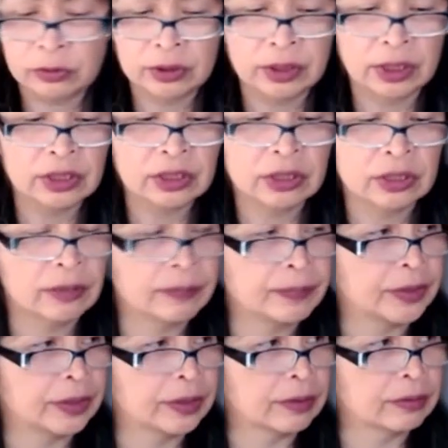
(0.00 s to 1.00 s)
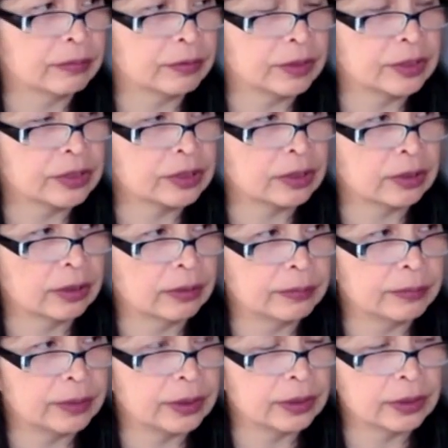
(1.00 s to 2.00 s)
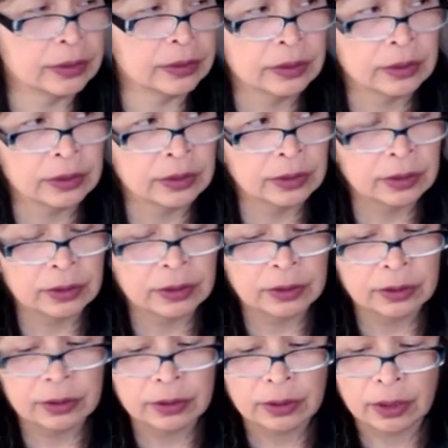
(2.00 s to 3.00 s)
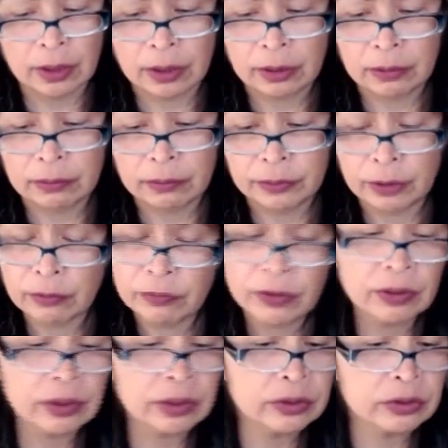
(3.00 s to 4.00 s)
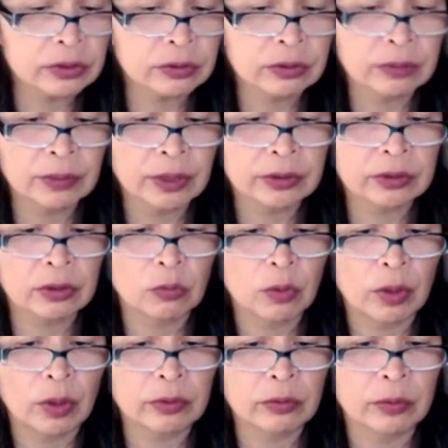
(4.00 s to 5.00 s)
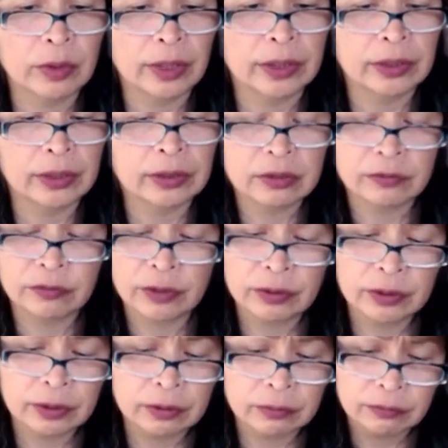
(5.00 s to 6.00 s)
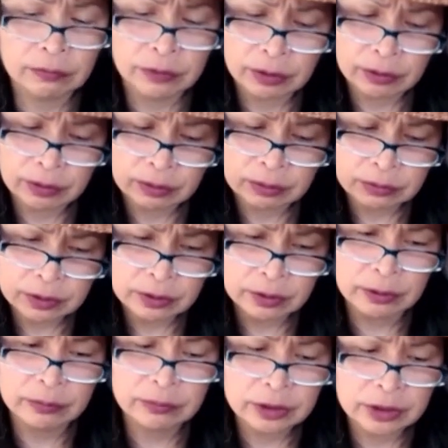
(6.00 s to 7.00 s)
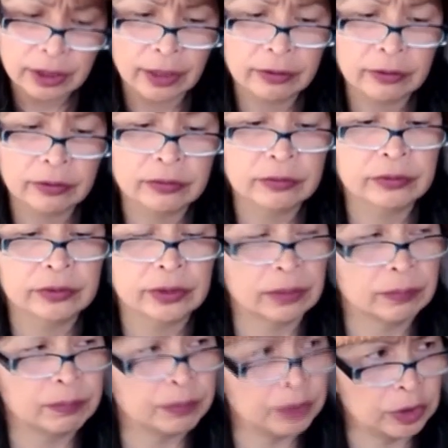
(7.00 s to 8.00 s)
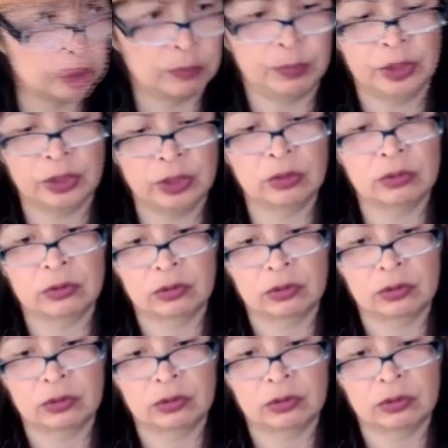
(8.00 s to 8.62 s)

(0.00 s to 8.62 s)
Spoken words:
Nation up there in British Columbia. They're very concerned about their waterway, and it's very, very slim channel that these big